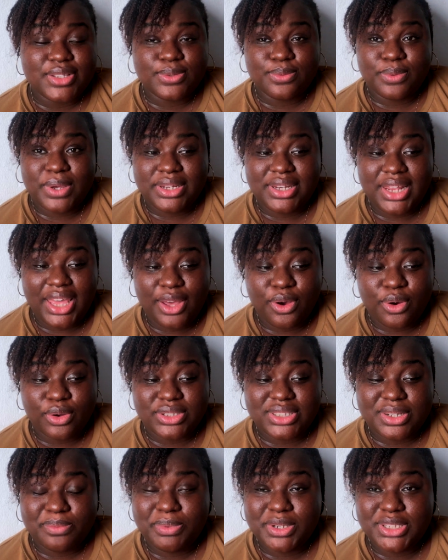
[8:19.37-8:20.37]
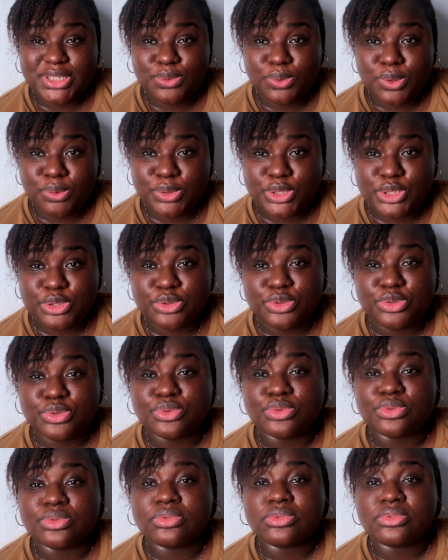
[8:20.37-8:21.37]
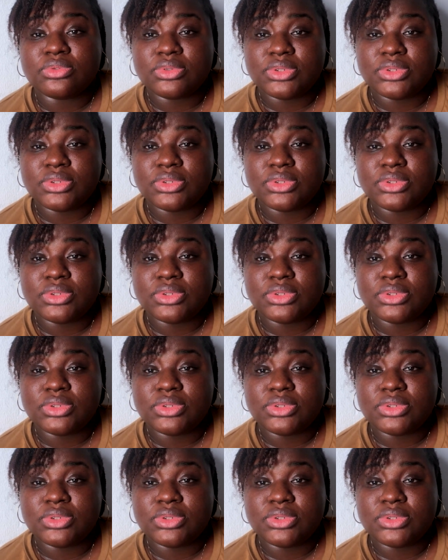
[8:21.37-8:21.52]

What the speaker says: we were there contemplating what we should do,